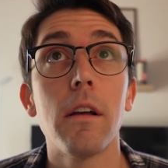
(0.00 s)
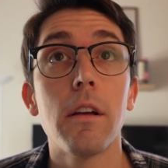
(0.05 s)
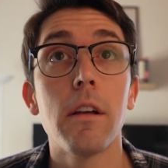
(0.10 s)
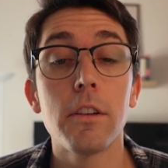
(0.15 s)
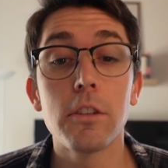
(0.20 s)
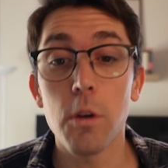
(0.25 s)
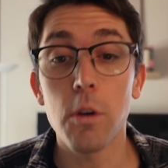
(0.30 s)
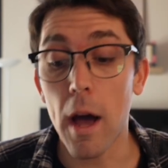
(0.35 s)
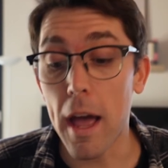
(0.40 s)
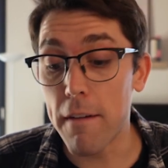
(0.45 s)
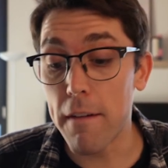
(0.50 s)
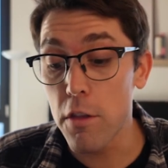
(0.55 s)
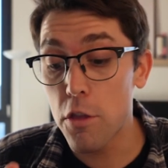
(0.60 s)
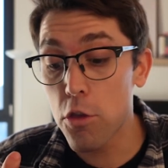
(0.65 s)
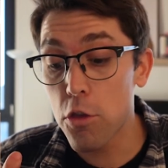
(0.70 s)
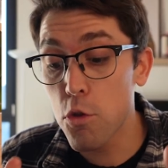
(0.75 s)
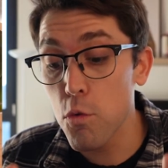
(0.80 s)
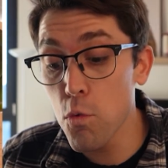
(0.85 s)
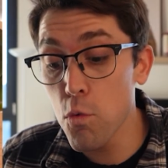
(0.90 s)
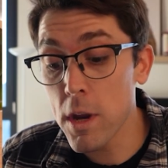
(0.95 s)
So I have
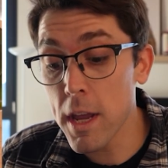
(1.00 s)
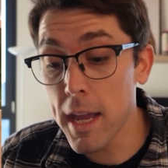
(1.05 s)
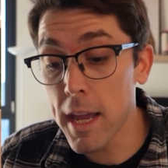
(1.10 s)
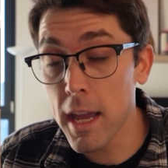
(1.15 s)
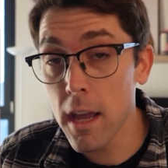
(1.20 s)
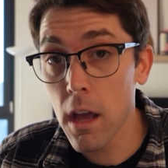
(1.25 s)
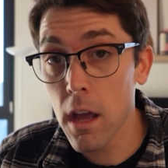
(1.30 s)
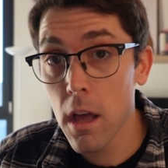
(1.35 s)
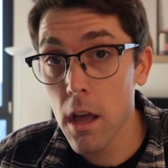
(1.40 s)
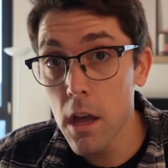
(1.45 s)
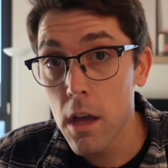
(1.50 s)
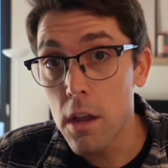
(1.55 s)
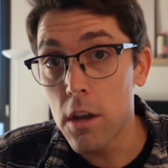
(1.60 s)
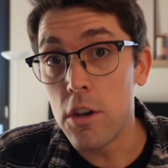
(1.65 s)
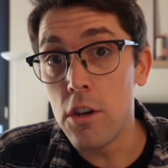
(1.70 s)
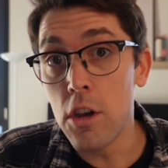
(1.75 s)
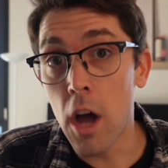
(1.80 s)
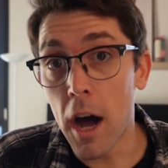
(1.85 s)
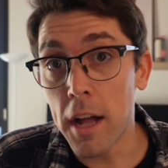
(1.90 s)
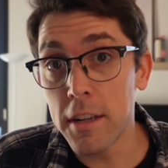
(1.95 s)
3
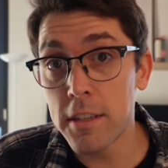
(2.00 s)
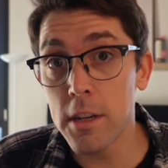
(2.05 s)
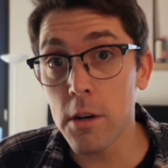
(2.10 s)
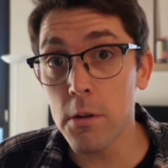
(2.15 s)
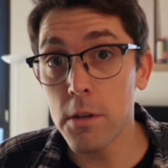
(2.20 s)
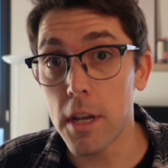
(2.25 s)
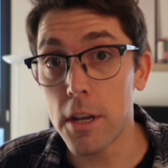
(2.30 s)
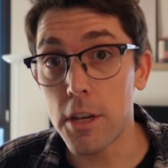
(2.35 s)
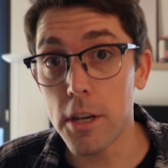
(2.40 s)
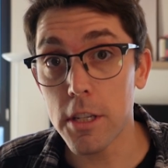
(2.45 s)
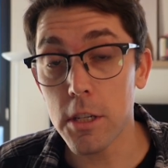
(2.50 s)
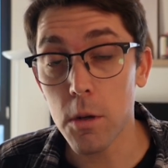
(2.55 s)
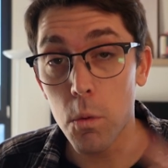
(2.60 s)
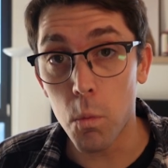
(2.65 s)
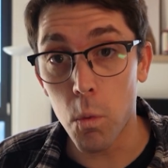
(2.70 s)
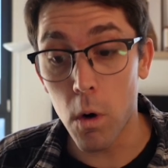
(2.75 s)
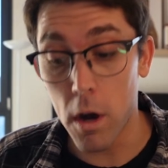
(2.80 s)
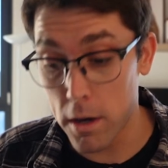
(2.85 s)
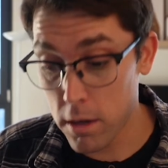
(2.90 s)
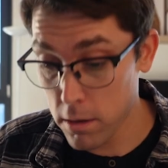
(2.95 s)
non-zero digits,
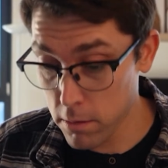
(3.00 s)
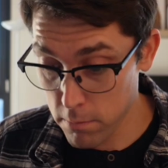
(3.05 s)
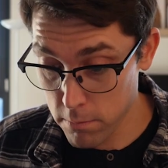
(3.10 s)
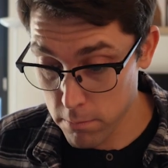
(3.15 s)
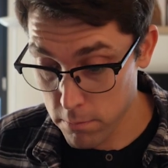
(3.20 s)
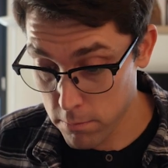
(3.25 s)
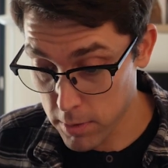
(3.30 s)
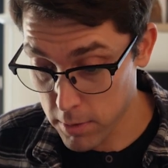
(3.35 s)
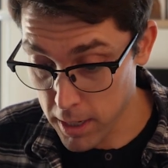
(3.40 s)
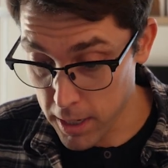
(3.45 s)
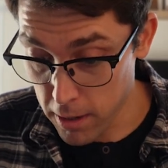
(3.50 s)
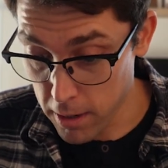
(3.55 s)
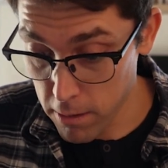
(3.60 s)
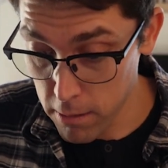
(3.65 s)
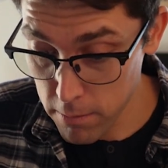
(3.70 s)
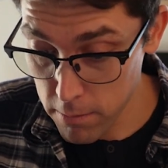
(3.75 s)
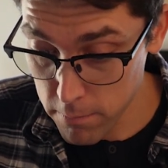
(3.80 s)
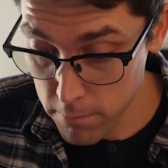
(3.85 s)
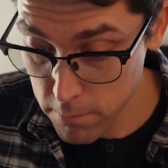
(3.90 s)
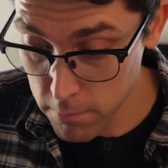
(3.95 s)
1 here,